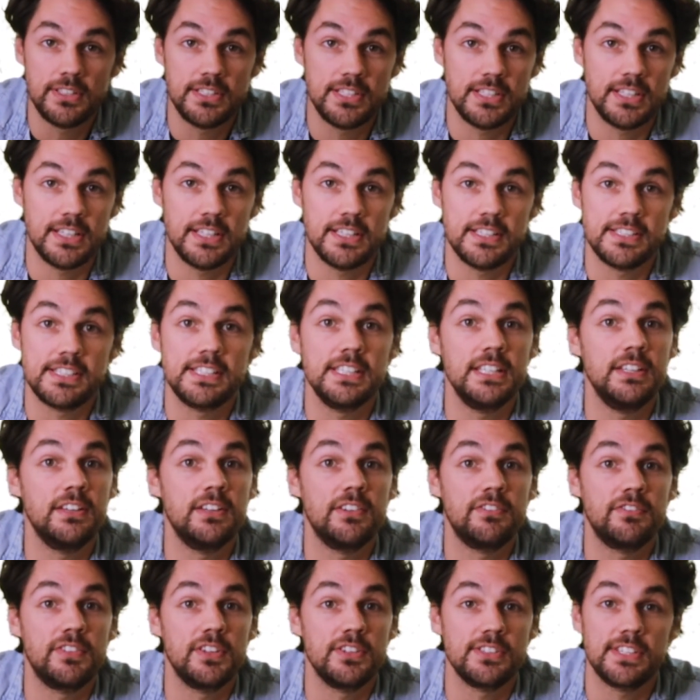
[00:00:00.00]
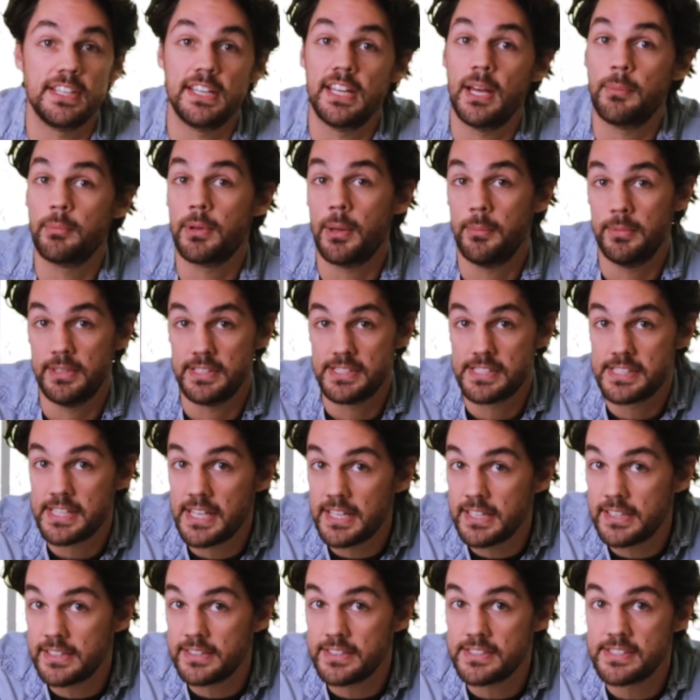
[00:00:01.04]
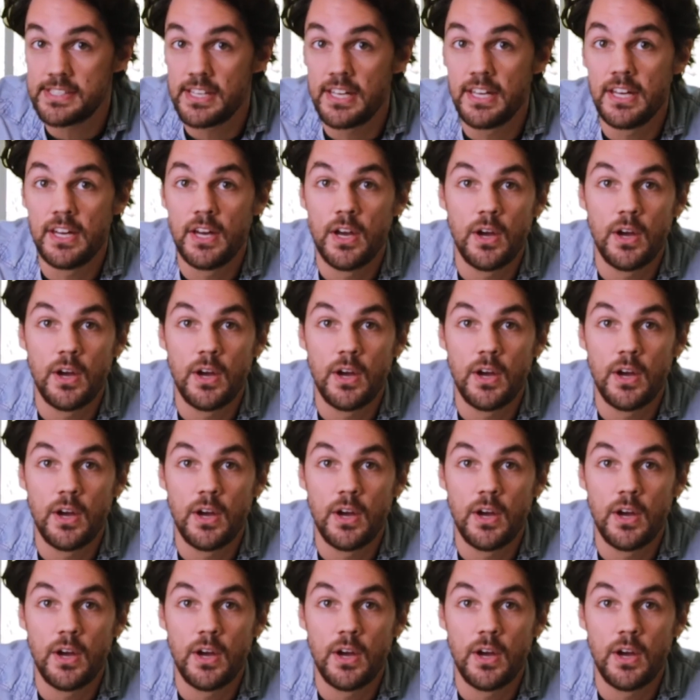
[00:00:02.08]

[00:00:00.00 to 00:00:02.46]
to see if there's any upcoming sales,